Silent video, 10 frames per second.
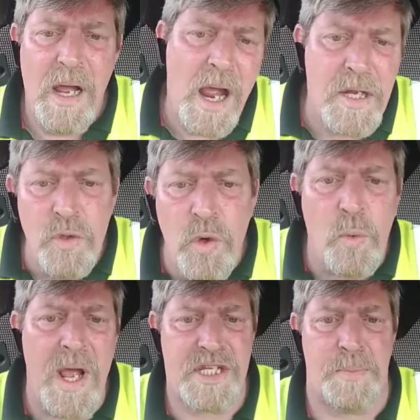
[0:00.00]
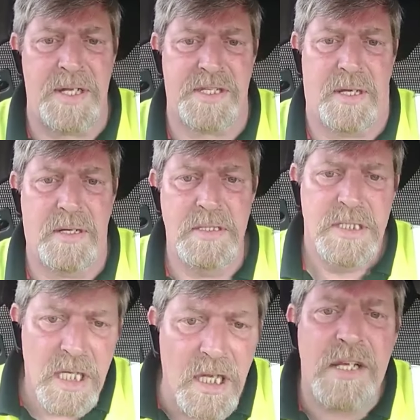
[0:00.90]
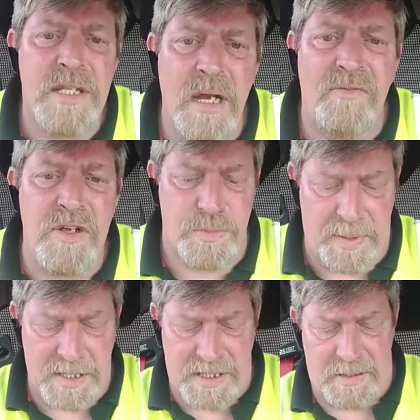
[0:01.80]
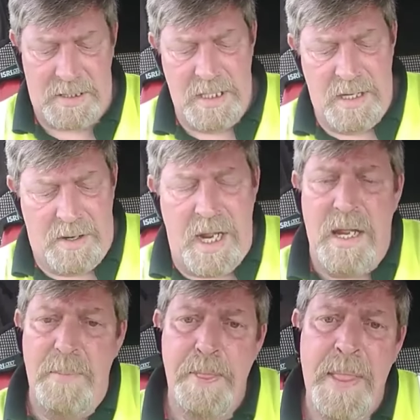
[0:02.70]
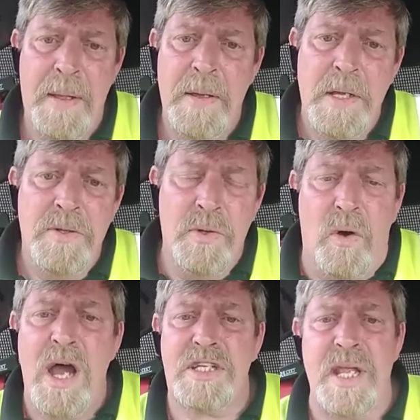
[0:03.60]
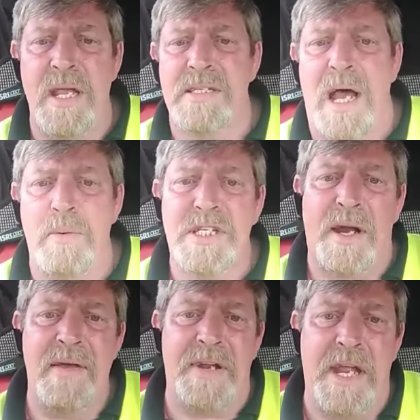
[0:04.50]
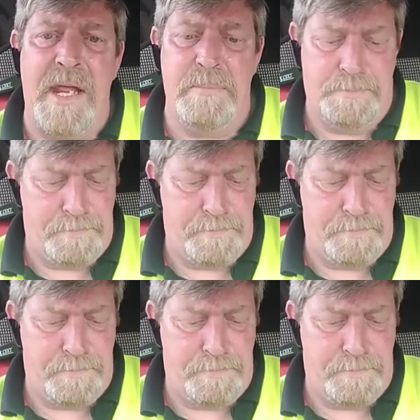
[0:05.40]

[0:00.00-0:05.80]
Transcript: Ignore Westminster. Listen to the First Minister. Right. Now, last night as I was driving home,